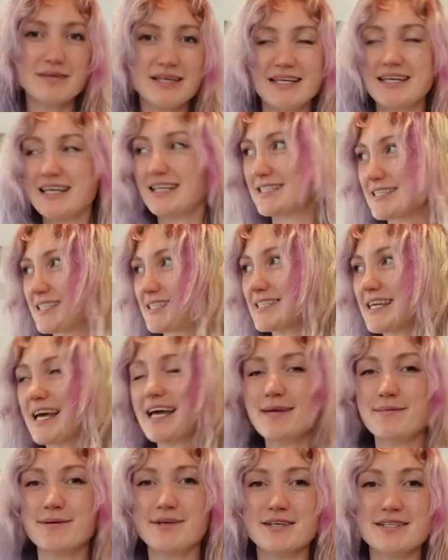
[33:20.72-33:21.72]
mean it needs to
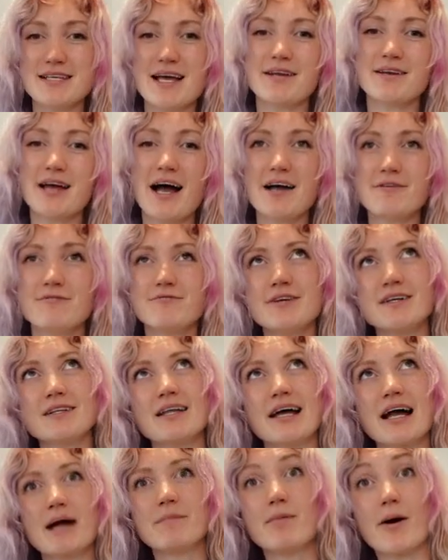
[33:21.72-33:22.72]
stay because I feel
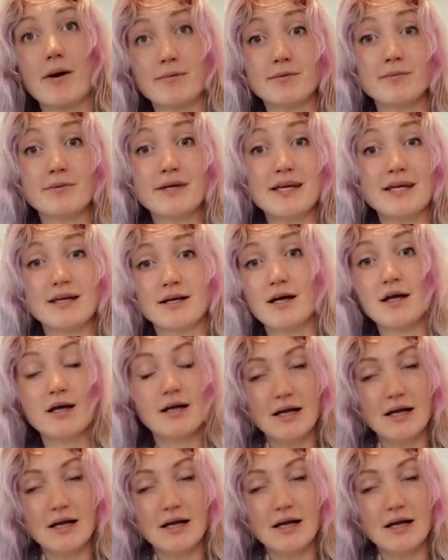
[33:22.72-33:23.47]
like I probably...